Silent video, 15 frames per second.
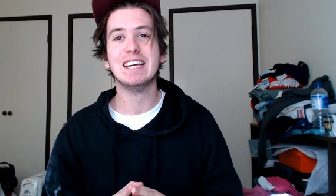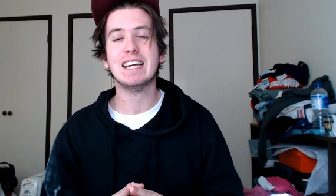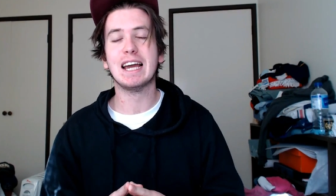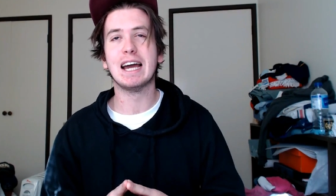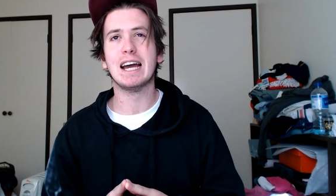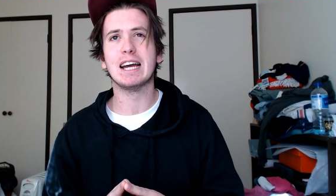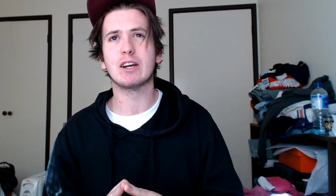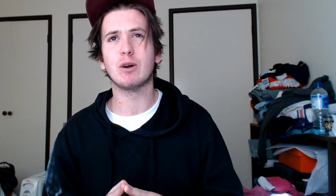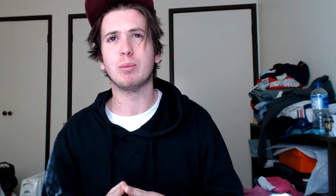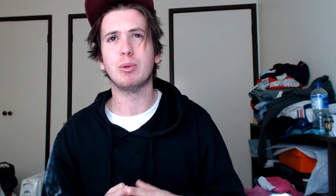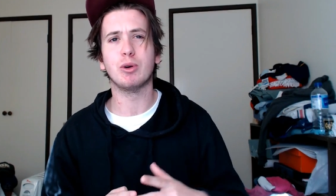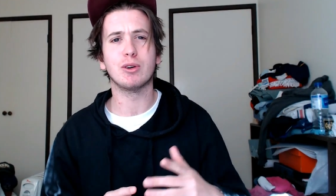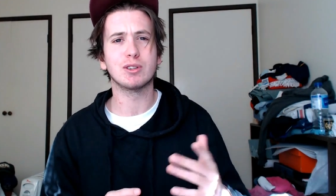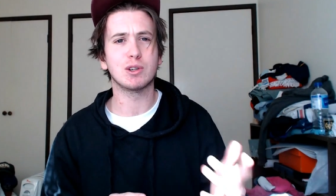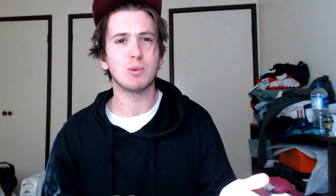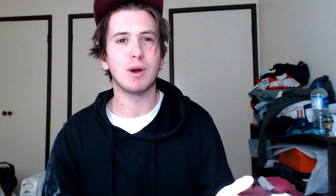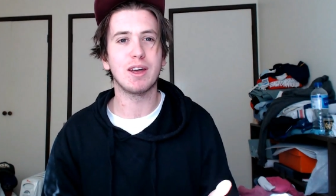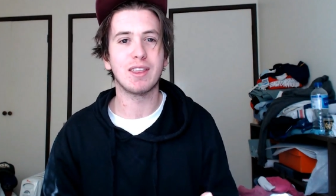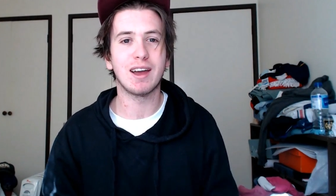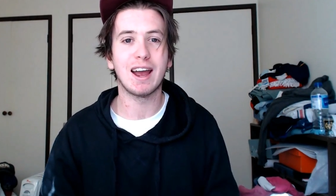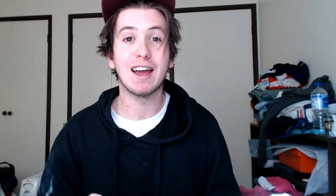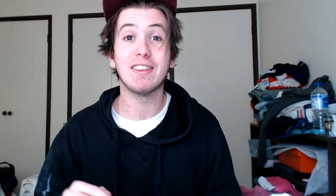got put onto
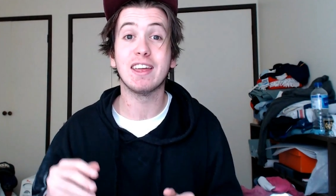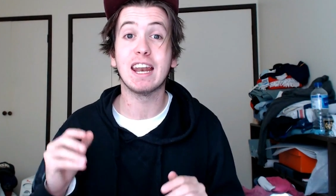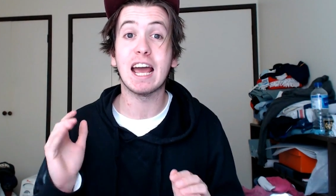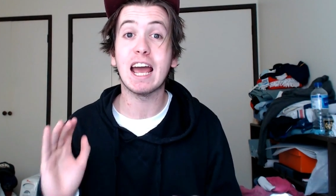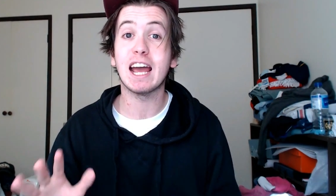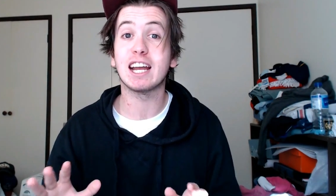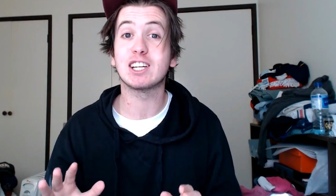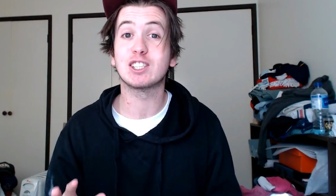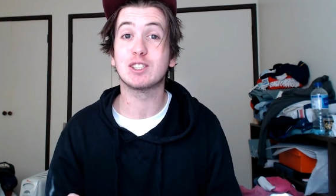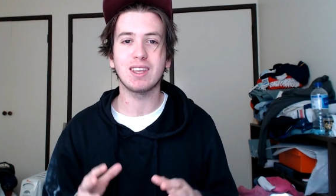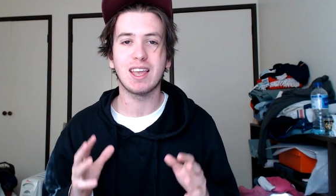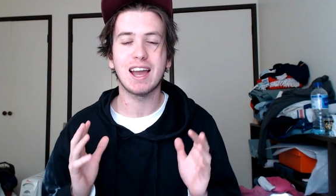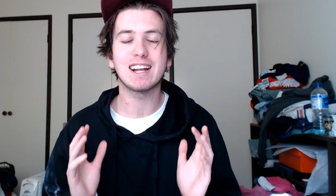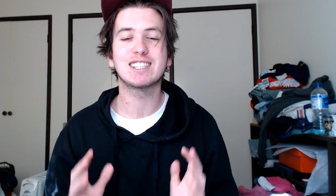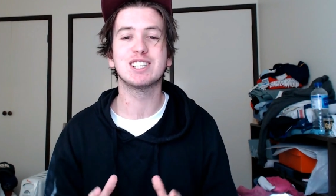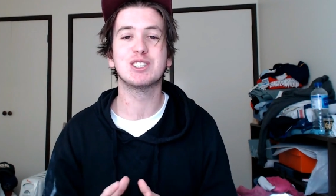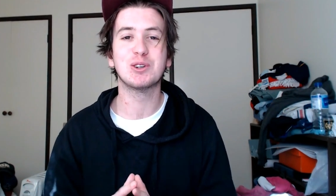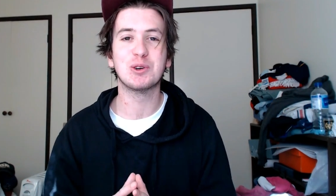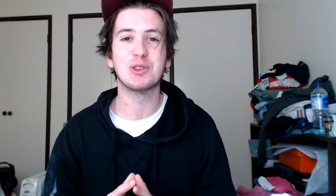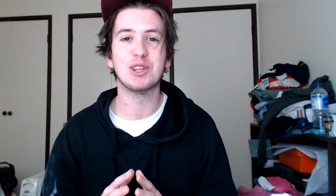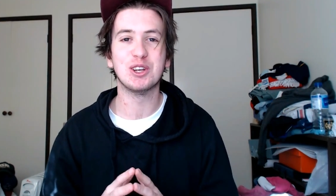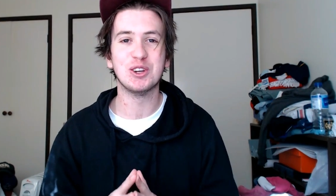weather. And then Ash had to
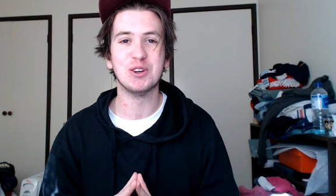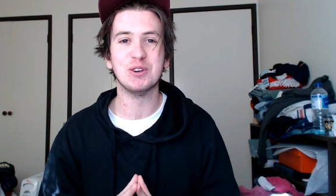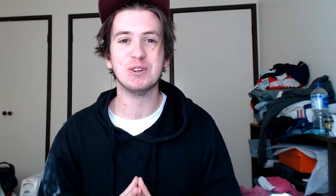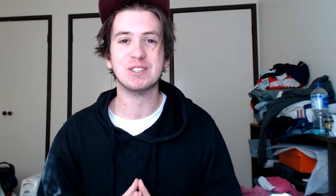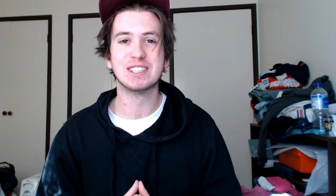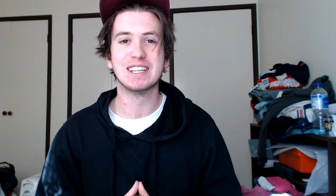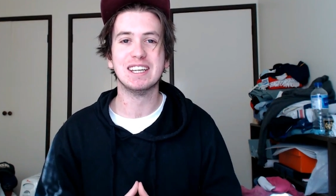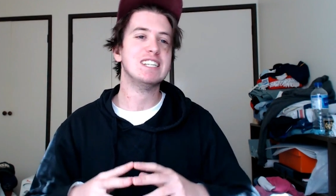do the news.